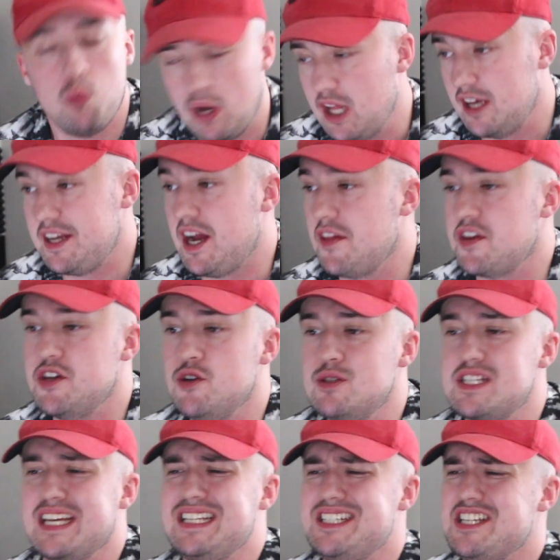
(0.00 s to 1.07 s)
Well, in other
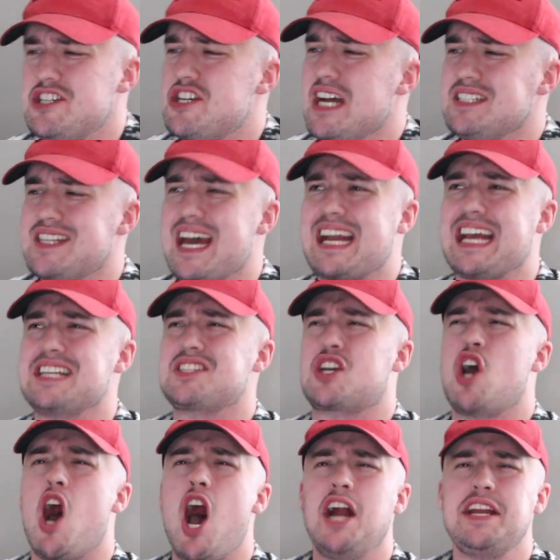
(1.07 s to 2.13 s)
news, ladies and gents, I guess
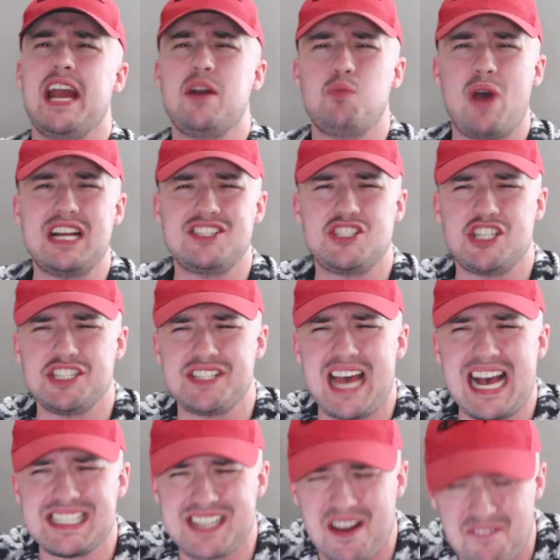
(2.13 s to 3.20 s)
Kanye West just
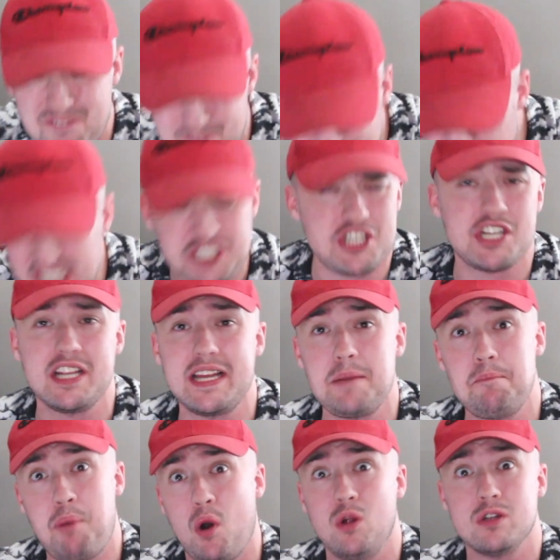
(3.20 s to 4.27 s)
has officially
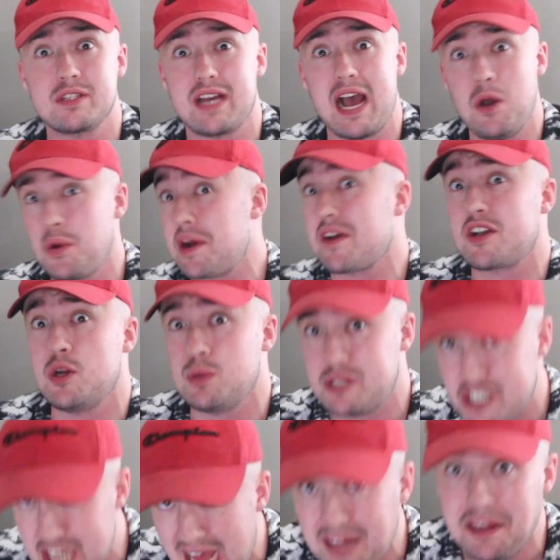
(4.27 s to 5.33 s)
pulled out of
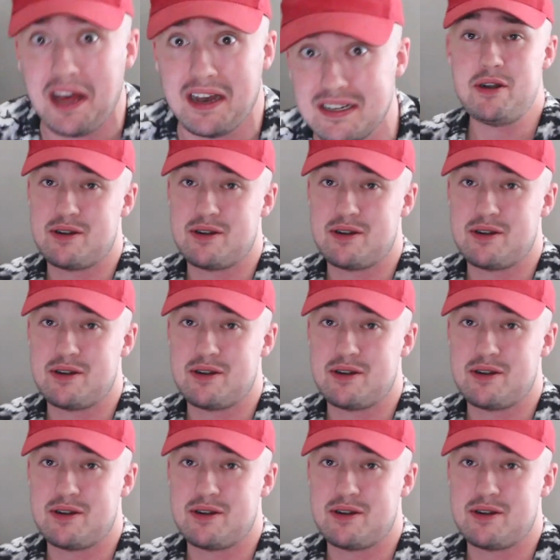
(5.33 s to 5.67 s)
Coachella.